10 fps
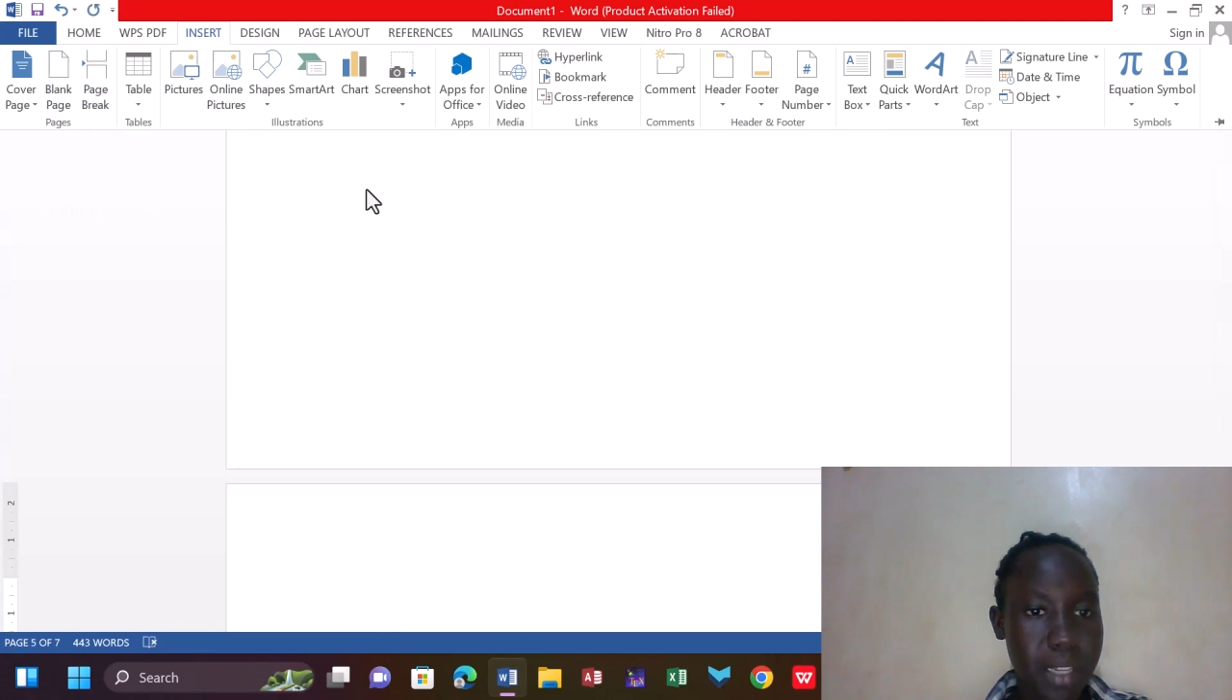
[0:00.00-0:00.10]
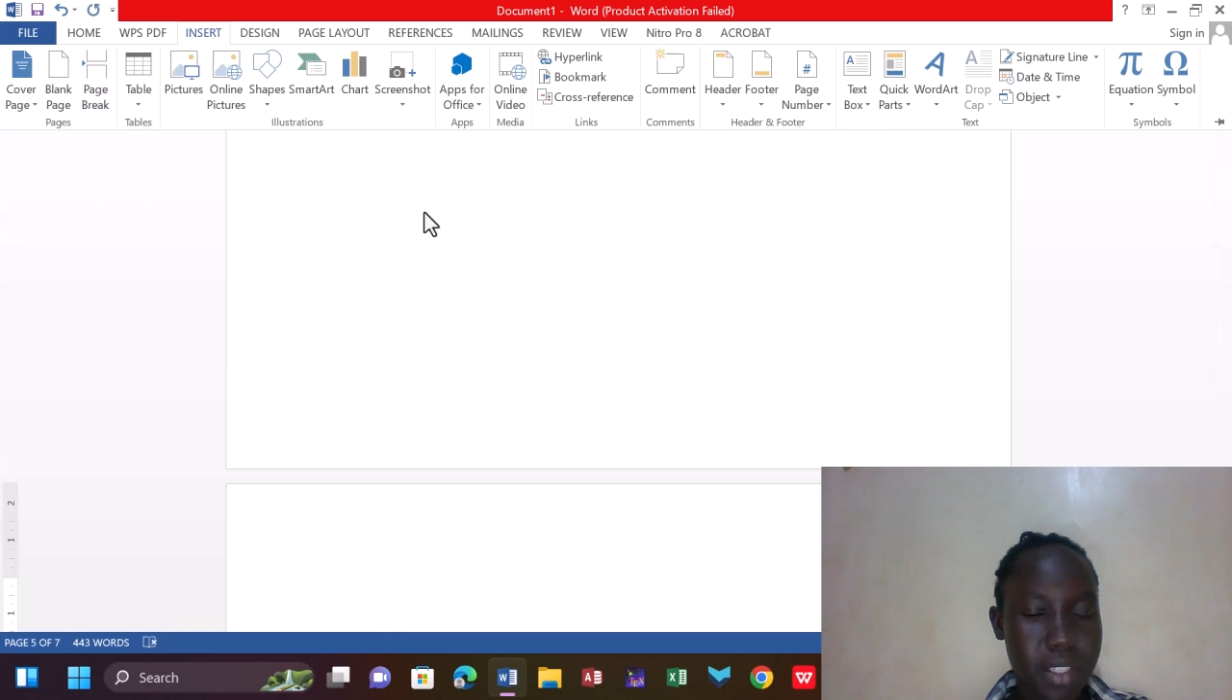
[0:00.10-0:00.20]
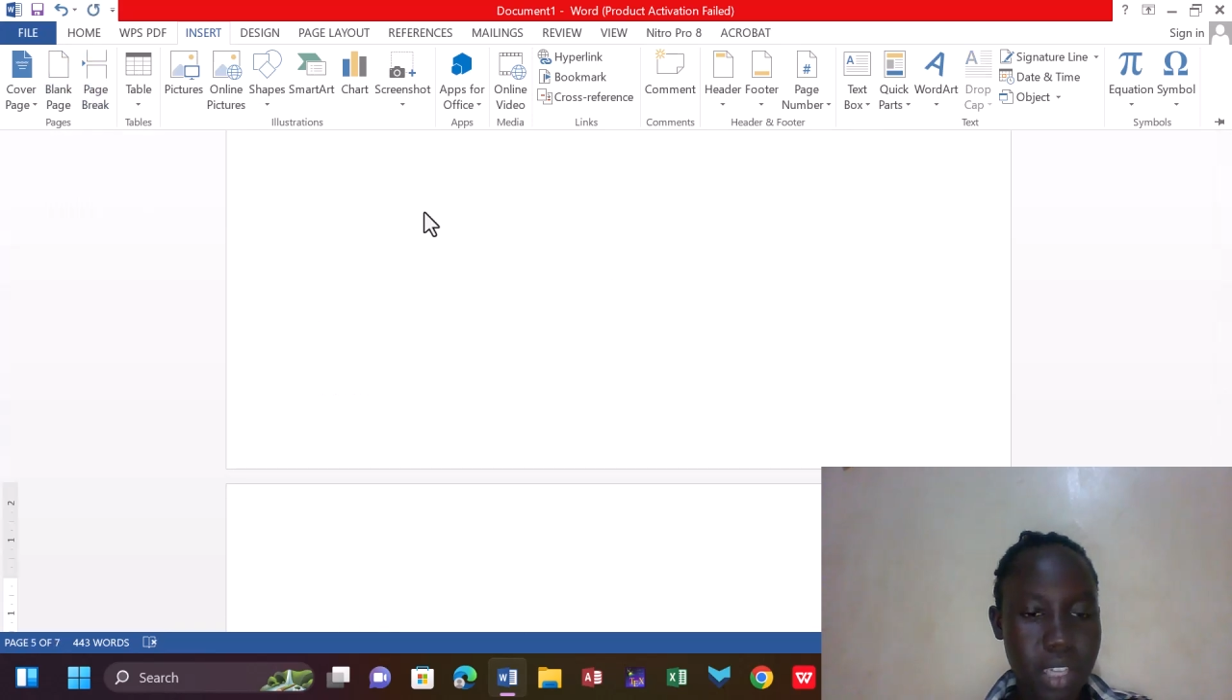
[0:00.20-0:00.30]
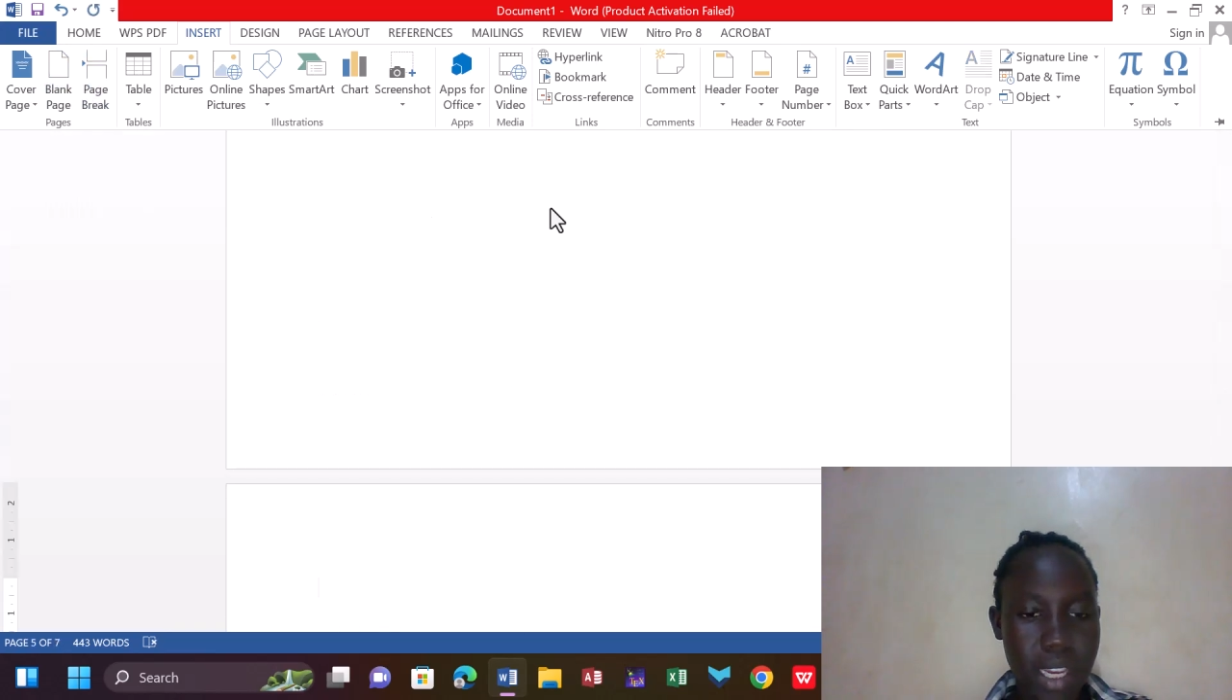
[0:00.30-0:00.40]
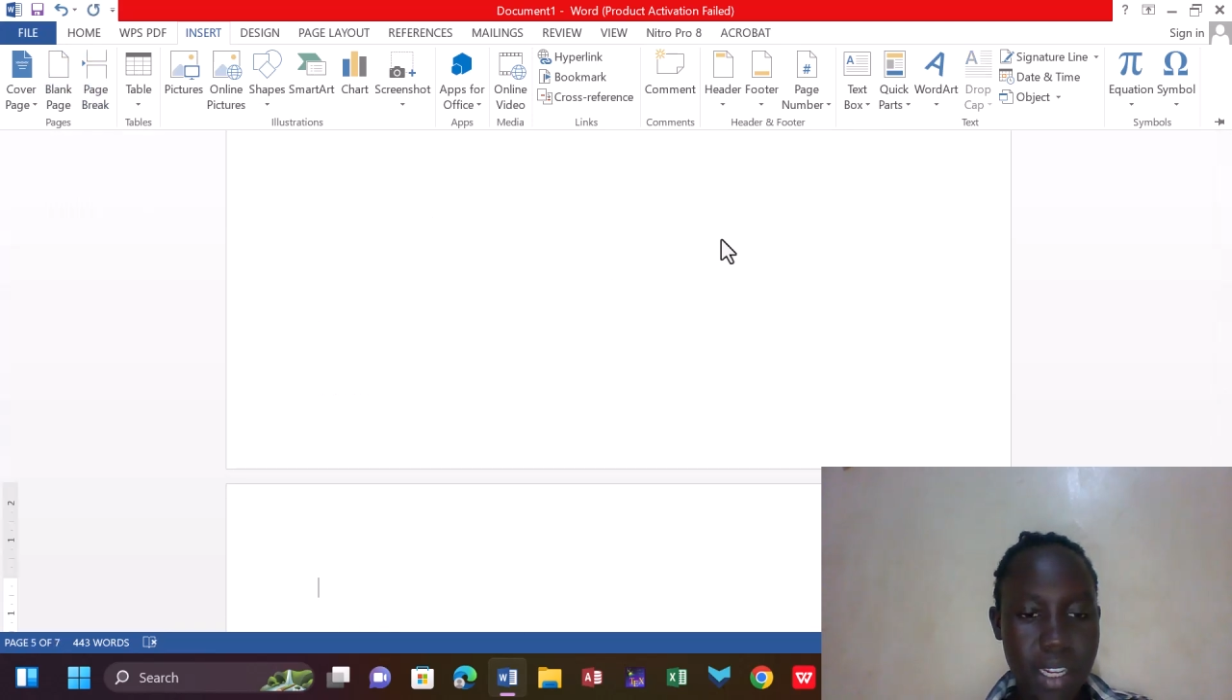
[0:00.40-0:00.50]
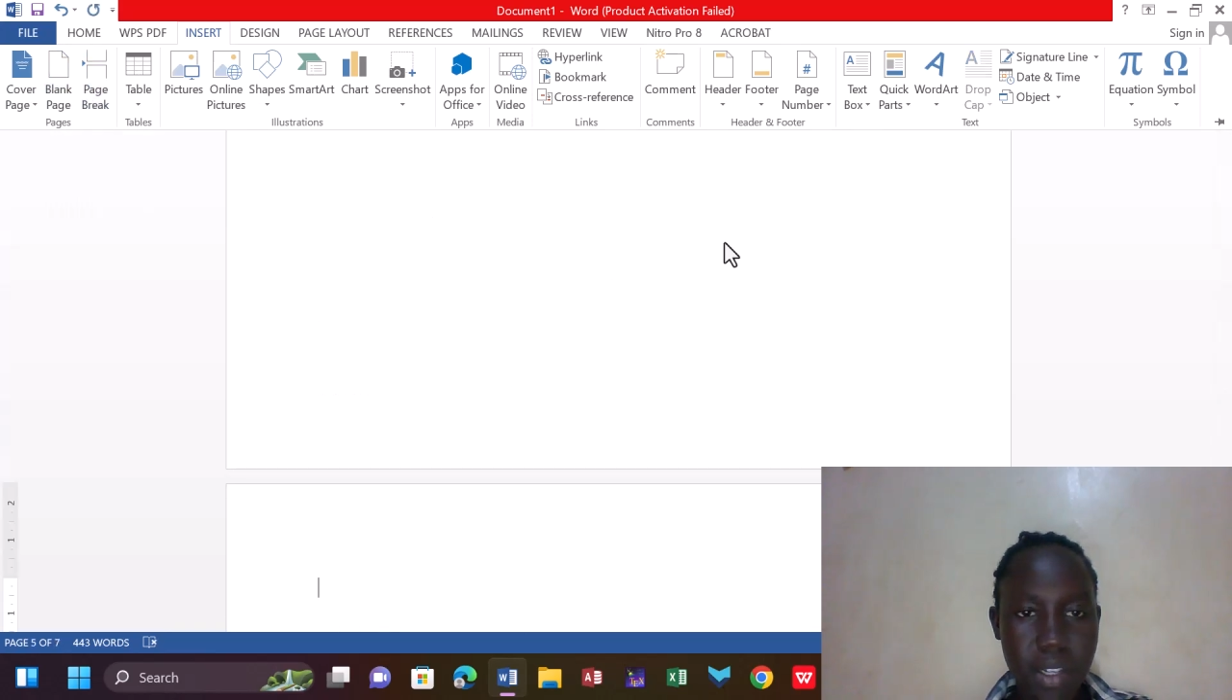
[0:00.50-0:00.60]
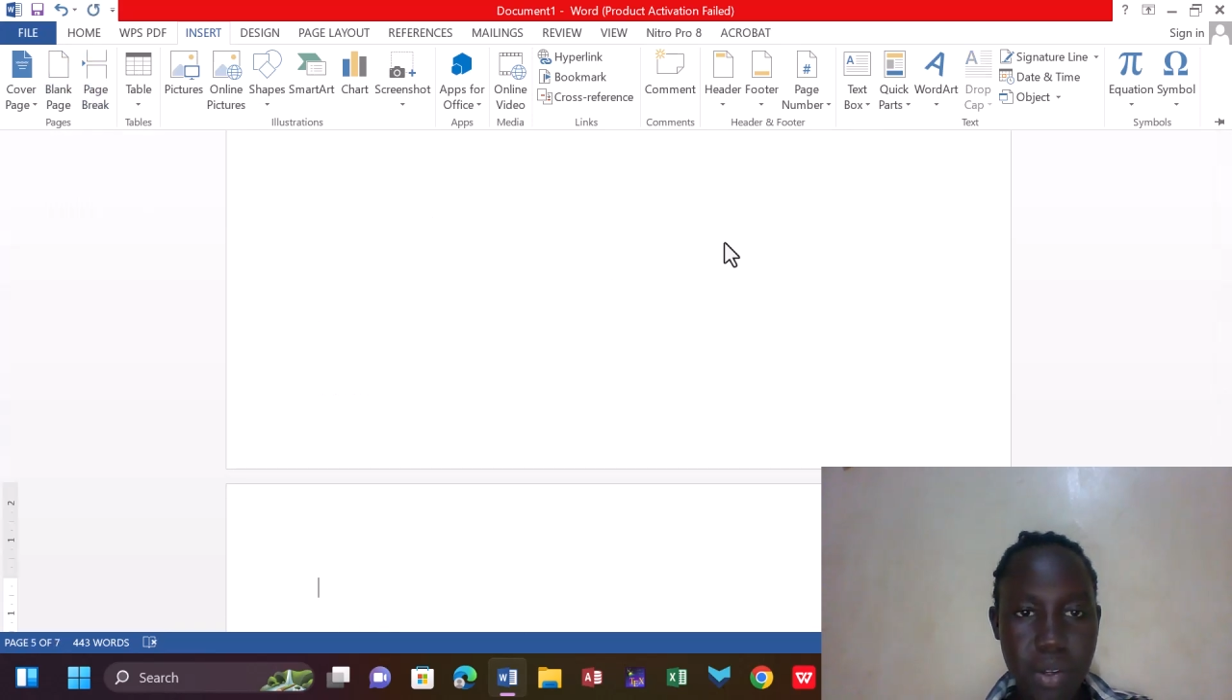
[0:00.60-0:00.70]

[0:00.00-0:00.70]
and it goes